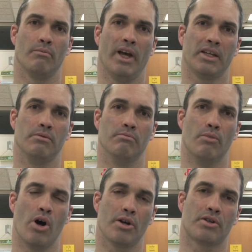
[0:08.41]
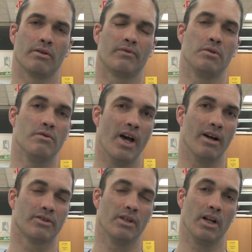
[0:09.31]
Back in March of
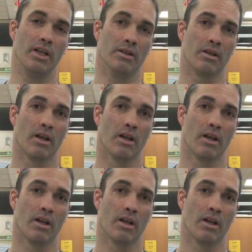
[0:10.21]
2008,